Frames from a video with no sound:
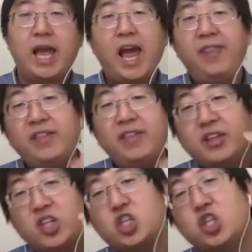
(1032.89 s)
And in
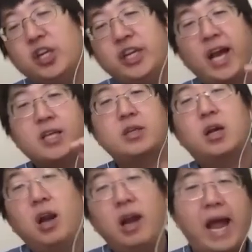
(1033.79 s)
addition, it has an
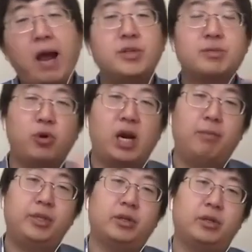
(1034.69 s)
allowance
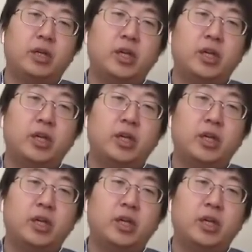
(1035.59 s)
parameter.